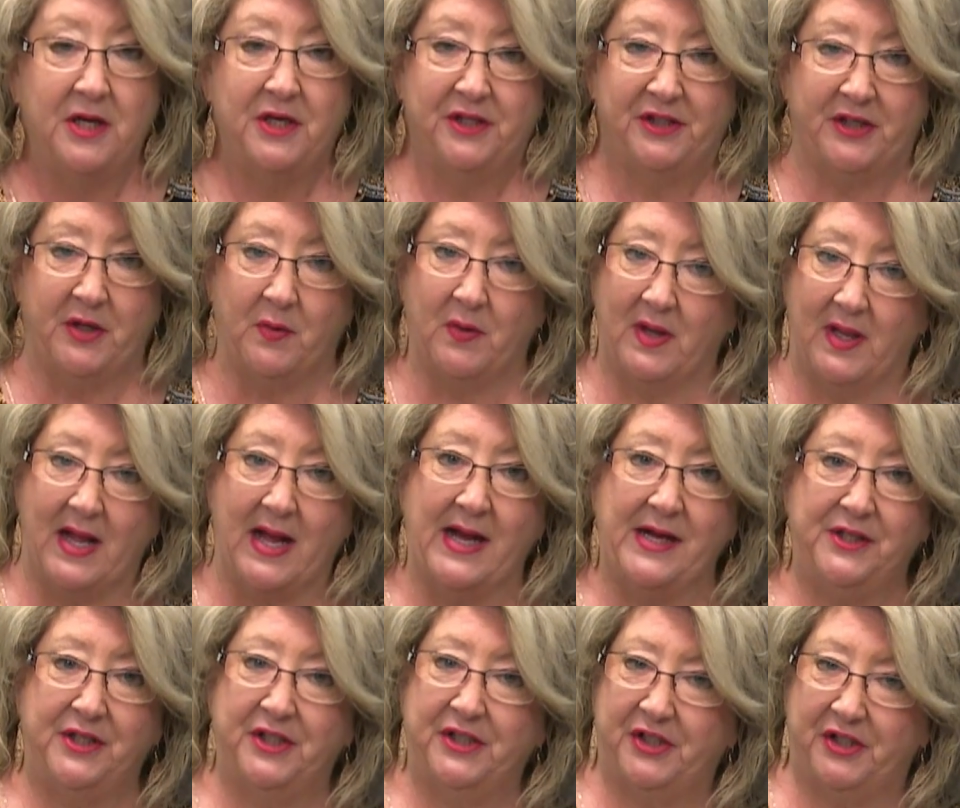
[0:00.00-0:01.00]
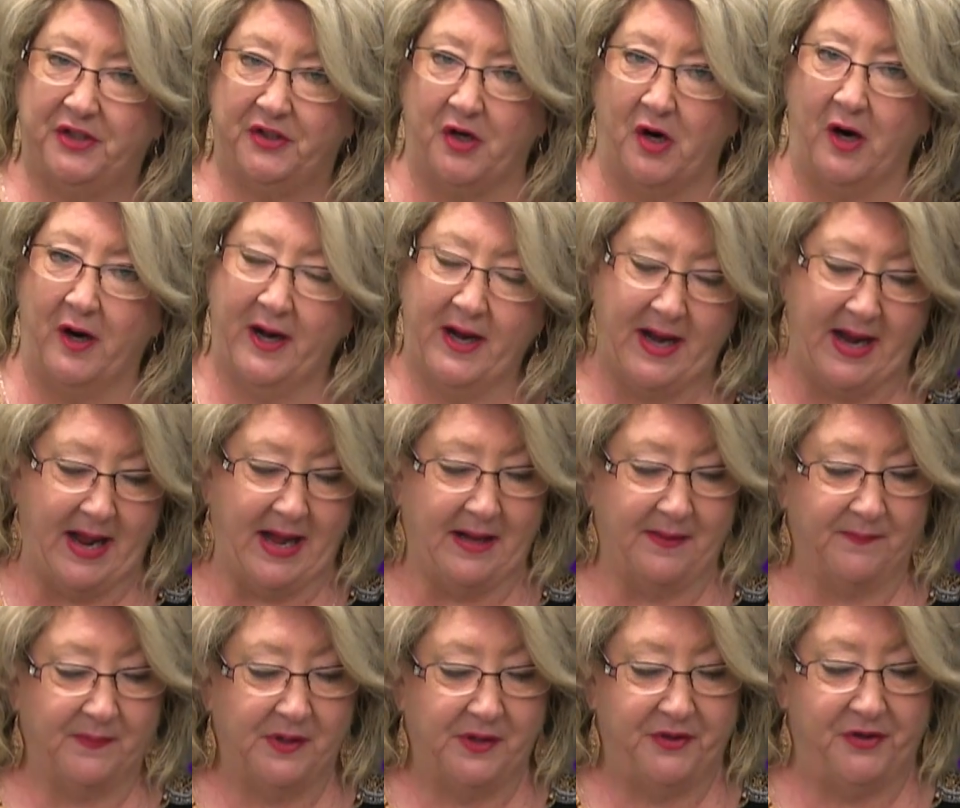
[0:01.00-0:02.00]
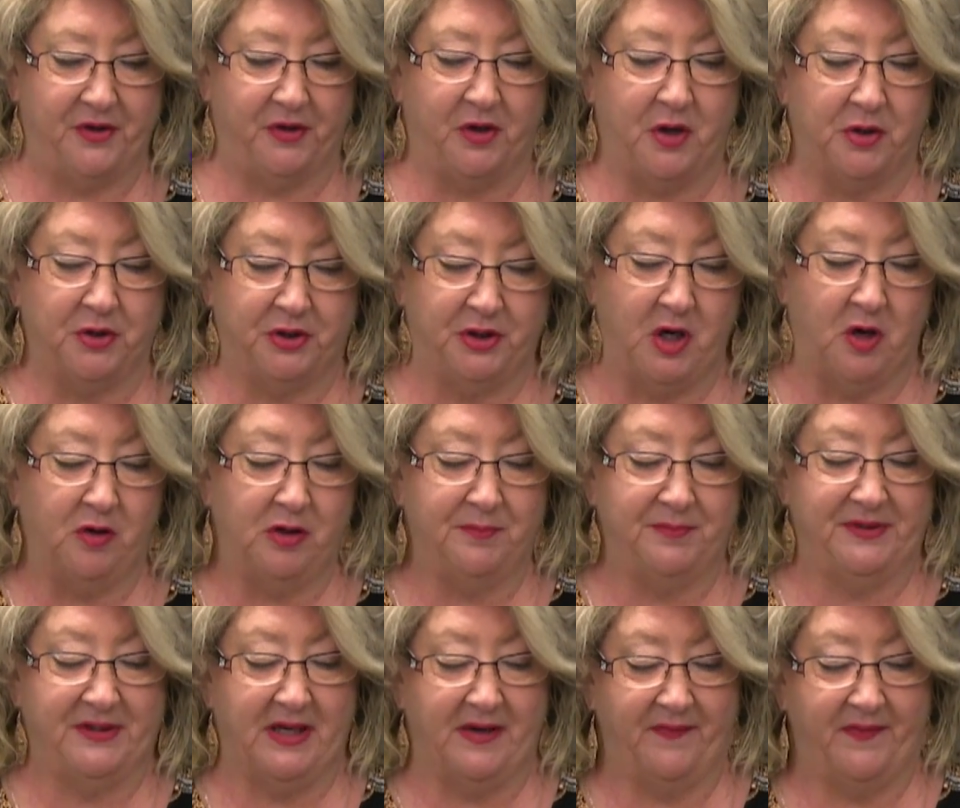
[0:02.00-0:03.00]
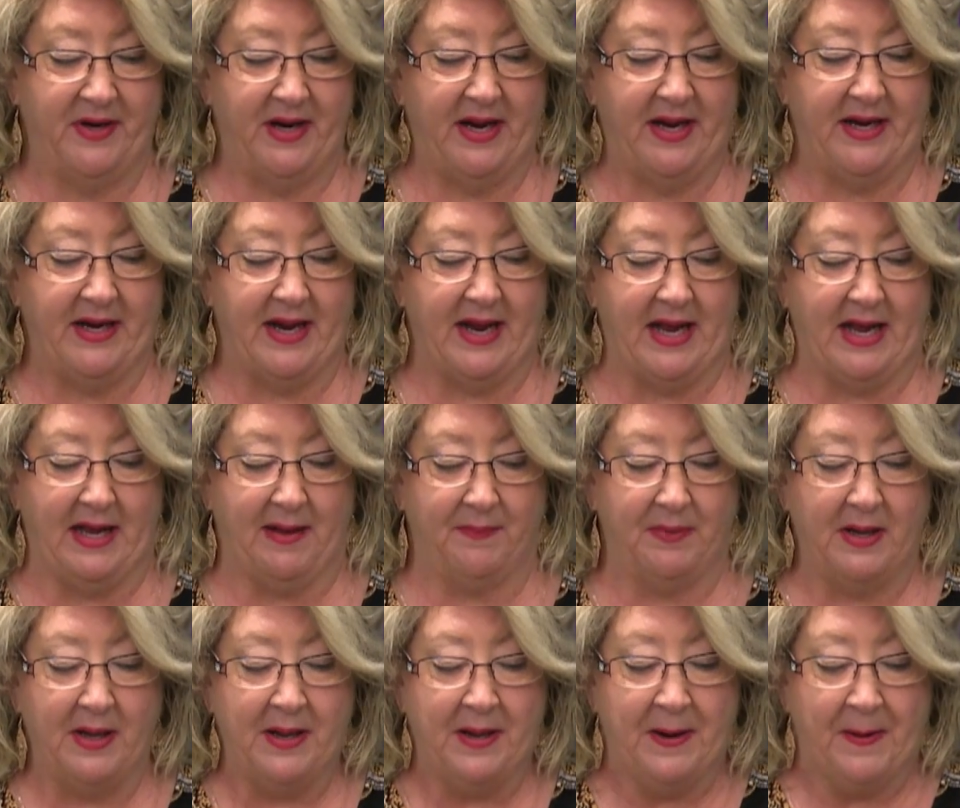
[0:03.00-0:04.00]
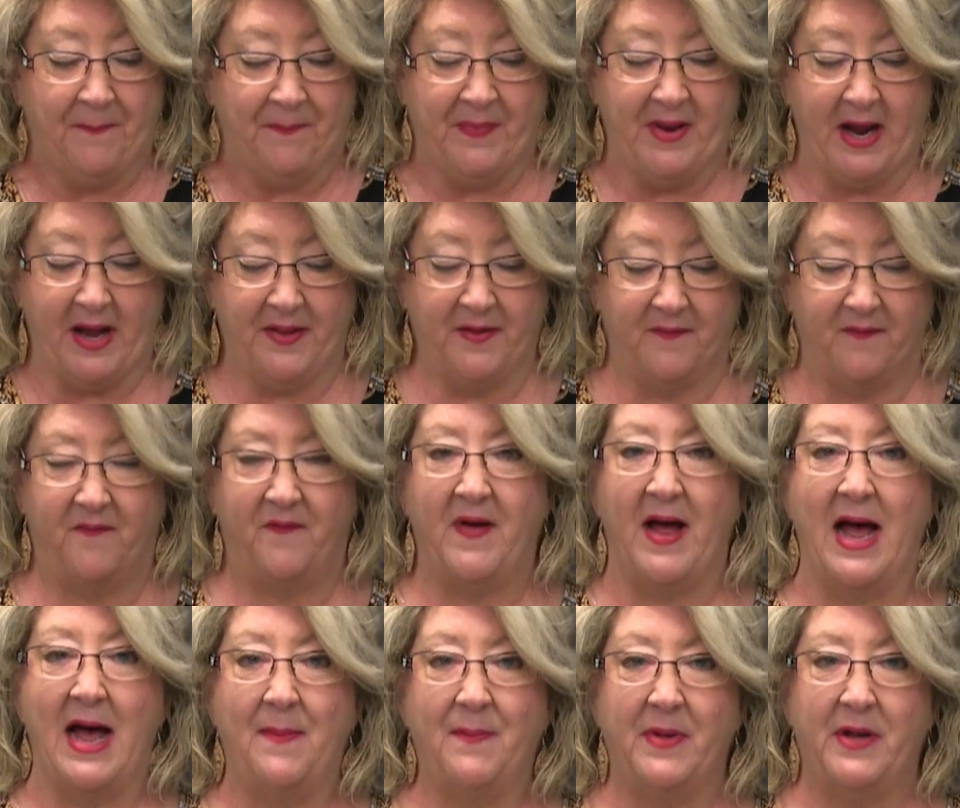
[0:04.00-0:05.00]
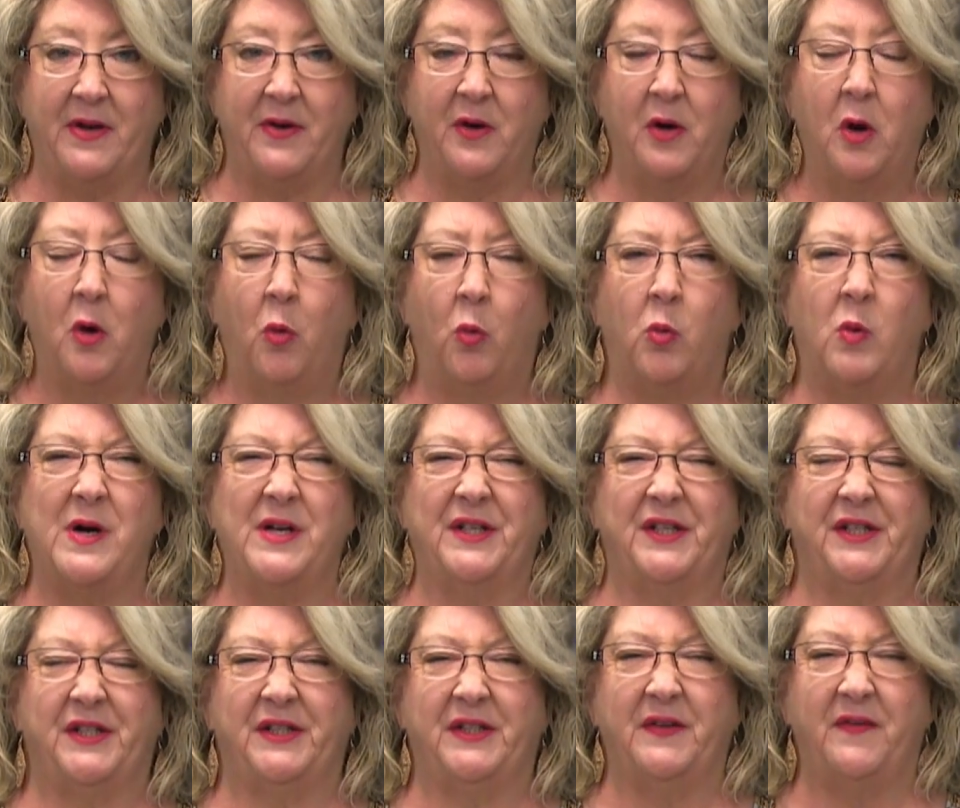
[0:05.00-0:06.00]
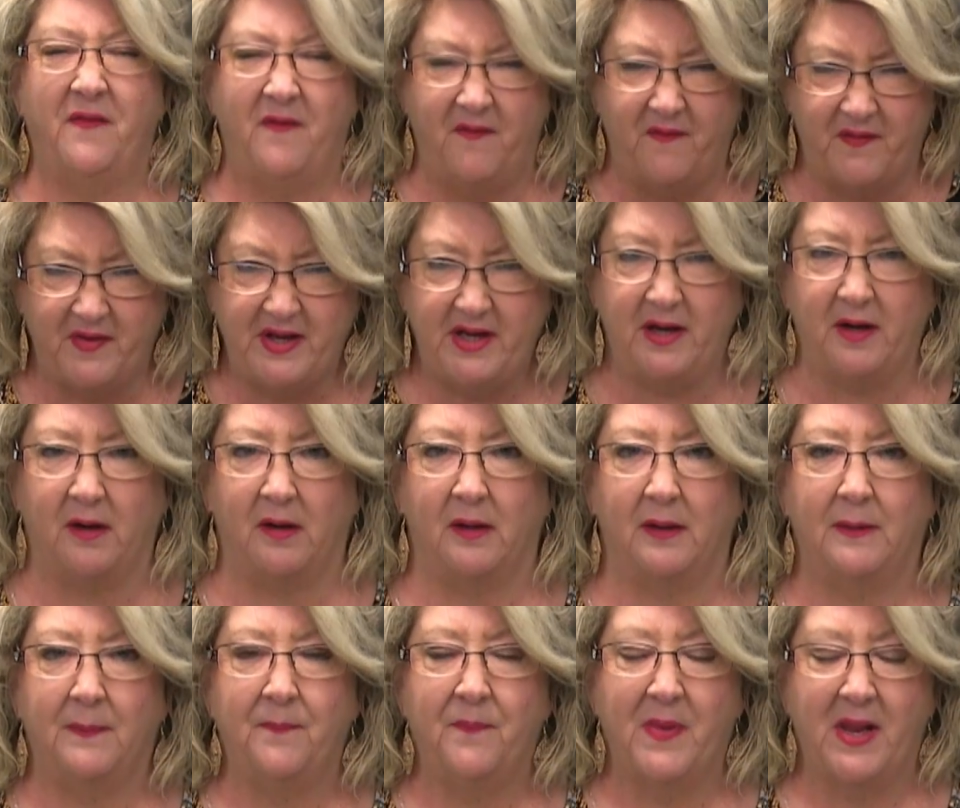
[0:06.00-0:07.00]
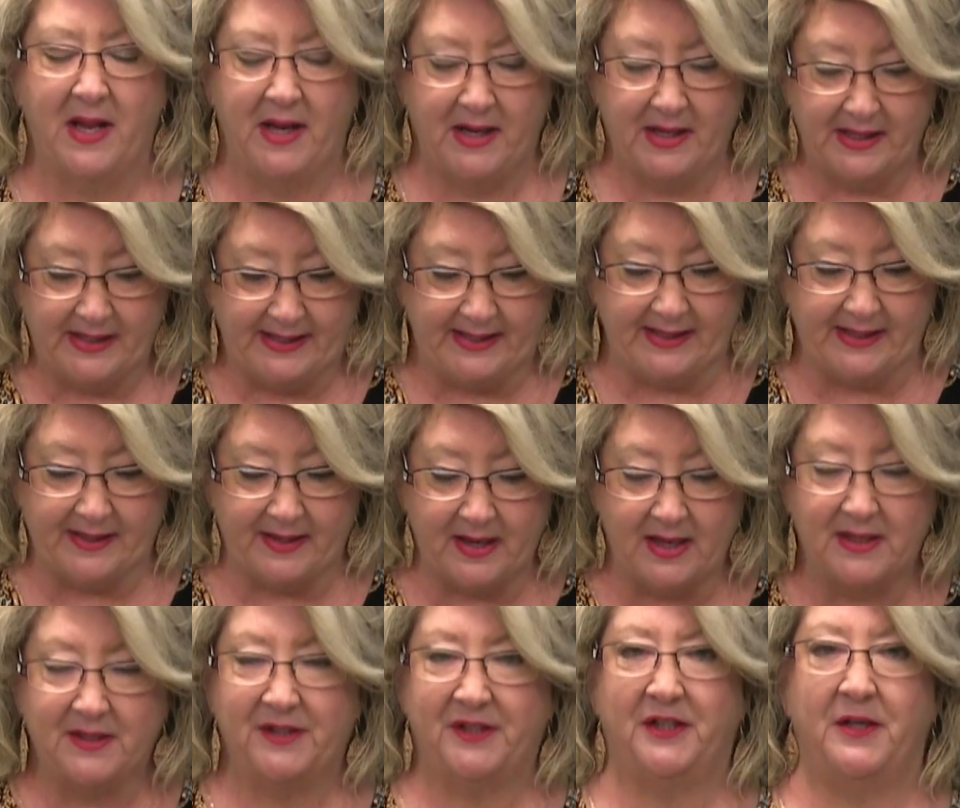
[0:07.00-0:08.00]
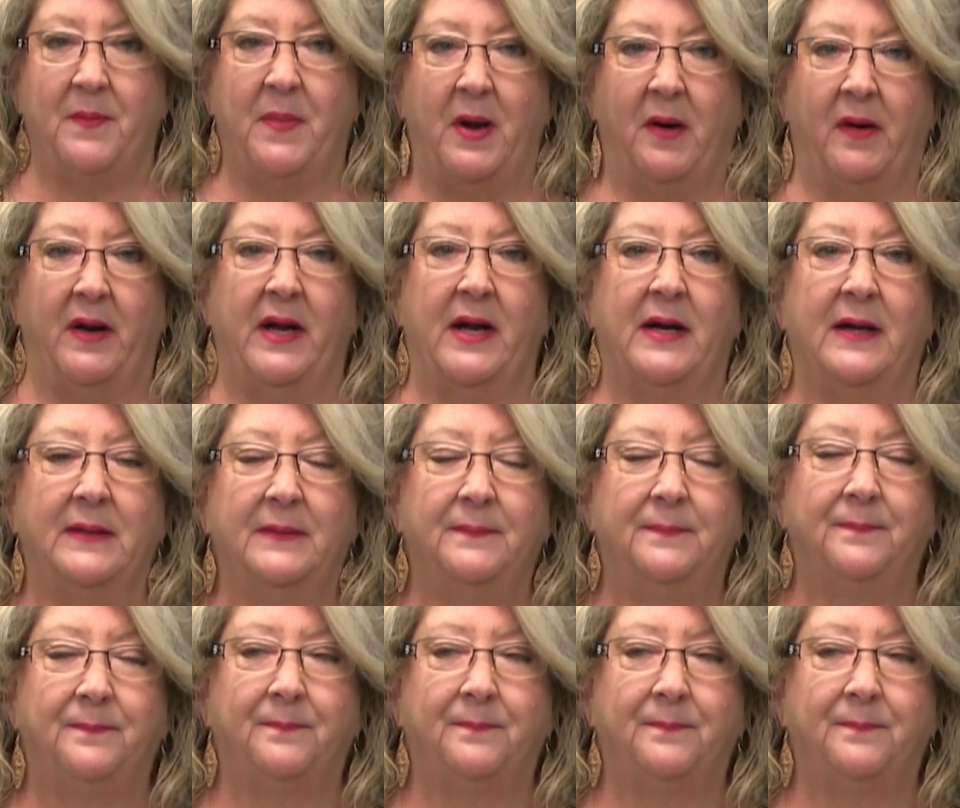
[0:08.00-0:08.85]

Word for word: So Elijah started out to go show himself to Ahab. Now the famine was severe in Samaria.